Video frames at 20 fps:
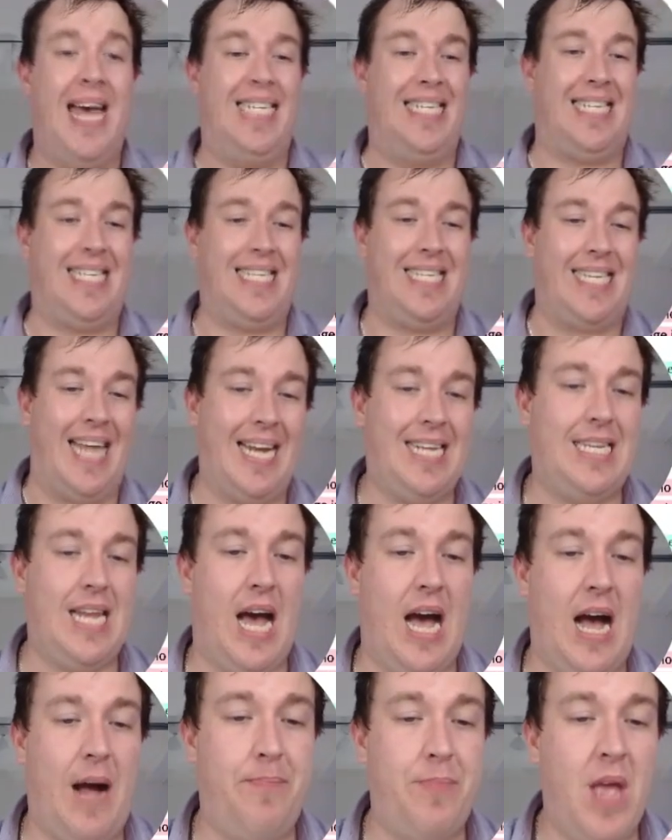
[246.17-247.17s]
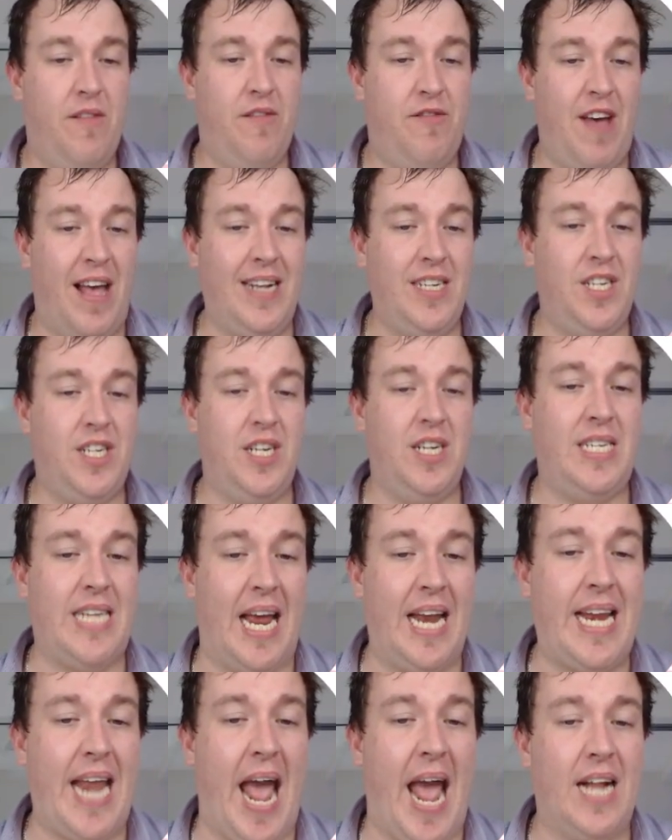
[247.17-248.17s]
sector. Zventus
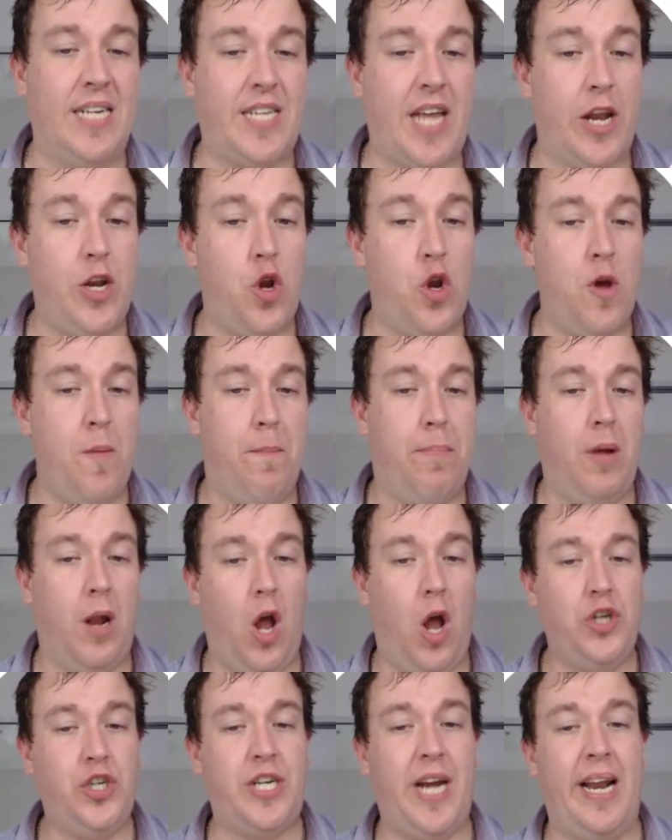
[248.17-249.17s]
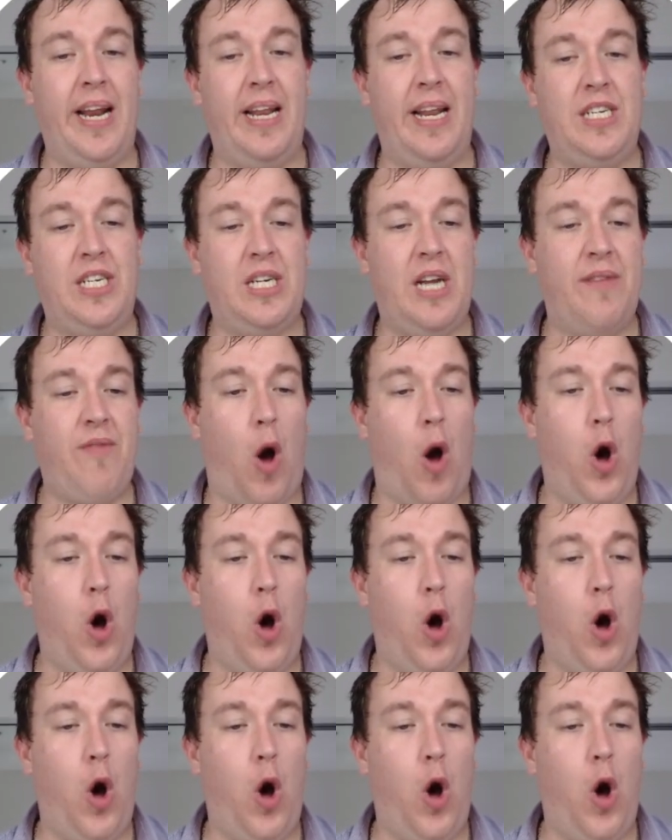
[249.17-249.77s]
announced a new blockchain initiative